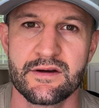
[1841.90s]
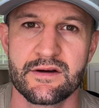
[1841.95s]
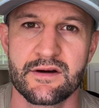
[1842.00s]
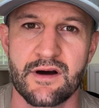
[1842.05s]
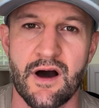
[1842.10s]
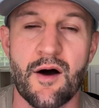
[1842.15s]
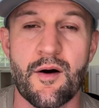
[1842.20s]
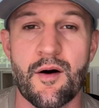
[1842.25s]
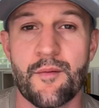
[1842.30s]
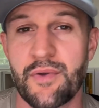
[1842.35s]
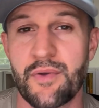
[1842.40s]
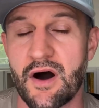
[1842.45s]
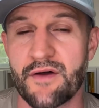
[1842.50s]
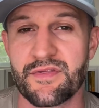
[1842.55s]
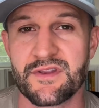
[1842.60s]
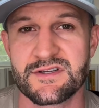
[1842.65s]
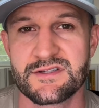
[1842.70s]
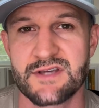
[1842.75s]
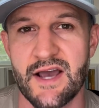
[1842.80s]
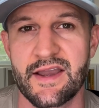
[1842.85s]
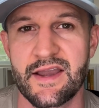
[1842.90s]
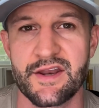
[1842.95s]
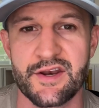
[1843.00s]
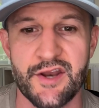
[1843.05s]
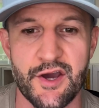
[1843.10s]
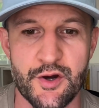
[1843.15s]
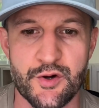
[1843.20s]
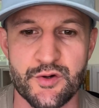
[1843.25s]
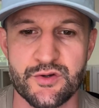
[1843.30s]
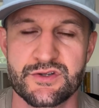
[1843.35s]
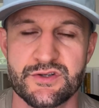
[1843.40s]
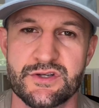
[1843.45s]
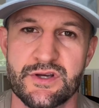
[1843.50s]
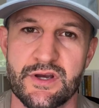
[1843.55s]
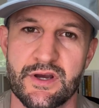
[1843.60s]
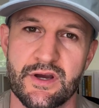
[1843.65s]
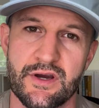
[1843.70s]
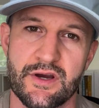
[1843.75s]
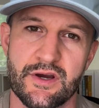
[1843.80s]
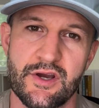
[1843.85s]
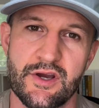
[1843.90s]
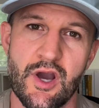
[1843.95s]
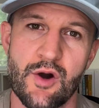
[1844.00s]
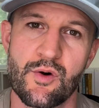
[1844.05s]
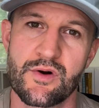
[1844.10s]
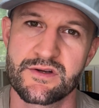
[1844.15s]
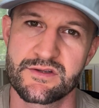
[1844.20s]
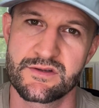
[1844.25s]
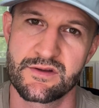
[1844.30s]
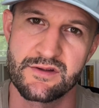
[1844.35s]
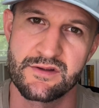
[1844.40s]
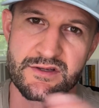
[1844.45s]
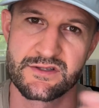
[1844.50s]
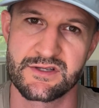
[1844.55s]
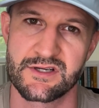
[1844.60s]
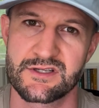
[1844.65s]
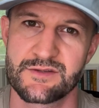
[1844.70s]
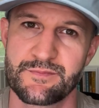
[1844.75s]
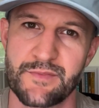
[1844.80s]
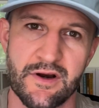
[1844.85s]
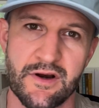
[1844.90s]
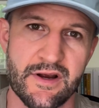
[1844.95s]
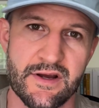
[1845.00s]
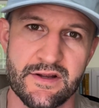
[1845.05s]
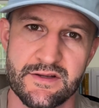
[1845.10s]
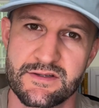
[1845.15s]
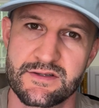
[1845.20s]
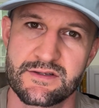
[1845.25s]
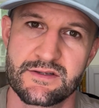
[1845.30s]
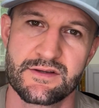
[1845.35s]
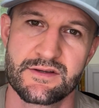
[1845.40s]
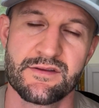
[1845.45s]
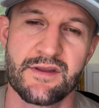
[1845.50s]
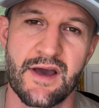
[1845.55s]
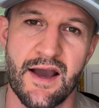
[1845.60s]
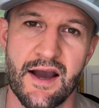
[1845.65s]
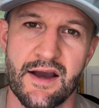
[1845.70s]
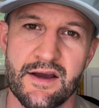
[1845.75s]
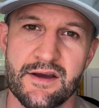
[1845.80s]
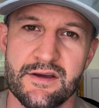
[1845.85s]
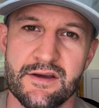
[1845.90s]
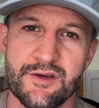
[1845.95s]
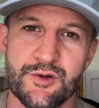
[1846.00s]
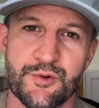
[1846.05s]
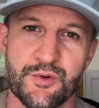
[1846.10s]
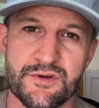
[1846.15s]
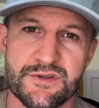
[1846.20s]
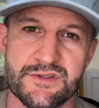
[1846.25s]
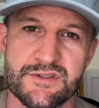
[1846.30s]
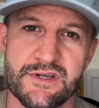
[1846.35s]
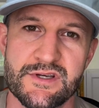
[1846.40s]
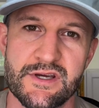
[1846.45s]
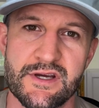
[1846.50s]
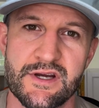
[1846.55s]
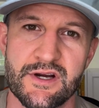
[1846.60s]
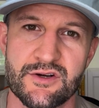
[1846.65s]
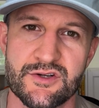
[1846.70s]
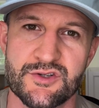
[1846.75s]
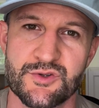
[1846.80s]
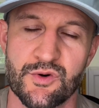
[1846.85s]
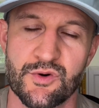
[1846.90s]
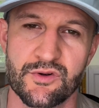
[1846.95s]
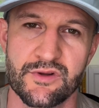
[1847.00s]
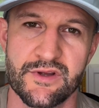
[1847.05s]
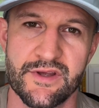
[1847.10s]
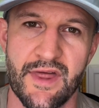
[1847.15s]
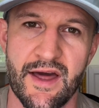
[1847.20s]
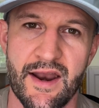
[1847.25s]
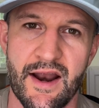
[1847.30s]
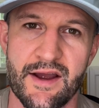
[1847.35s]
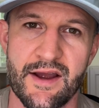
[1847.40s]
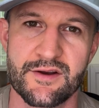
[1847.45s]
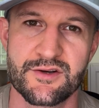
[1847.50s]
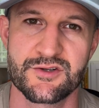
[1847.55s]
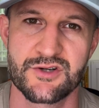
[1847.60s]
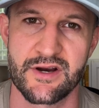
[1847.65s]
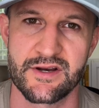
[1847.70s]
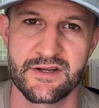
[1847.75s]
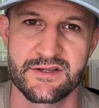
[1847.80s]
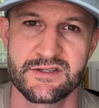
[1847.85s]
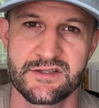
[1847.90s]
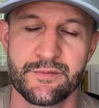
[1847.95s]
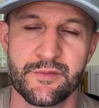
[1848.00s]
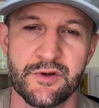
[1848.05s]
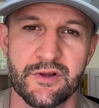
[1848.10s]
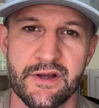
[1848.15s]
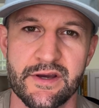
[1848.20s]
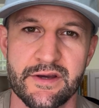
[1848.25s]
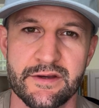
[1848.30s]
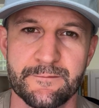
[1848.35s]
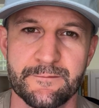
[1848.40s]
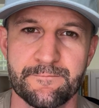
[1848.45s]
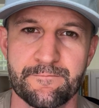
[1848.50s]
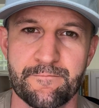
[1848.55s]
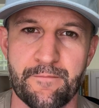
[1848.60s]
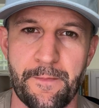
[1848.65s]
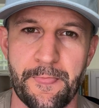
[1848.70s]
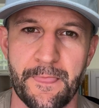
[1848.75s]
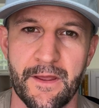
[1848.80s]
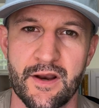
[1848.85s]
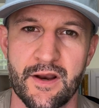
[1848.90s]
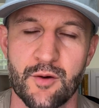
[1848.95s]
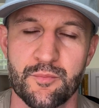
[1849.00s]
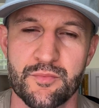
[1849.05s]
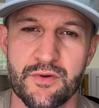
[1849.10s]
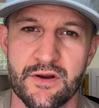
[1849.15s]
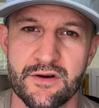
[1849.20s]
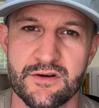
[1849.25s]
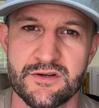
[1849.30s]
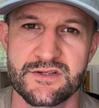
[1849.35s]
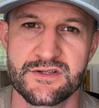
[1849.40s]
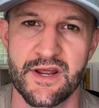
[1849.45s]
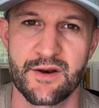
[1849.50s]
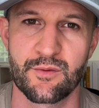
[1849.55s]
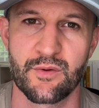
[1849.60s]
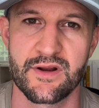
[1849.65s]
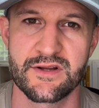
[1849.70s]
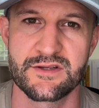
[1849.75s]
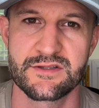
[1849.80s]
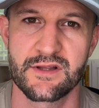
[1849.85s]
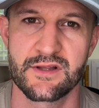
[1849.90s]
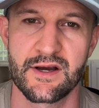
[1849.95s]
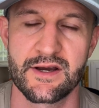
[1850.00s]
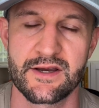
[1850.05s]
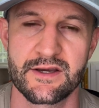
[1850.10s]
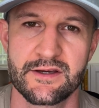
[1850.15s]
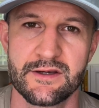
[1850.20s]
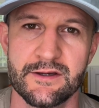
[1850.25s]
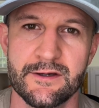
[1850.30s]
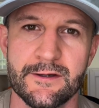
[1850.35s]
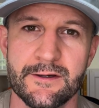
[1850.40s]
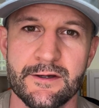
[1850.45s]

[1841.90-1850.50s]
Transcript: upon the second dose, go into this experience that you will see here shortly that I tried to simulate and help you understand what it's like.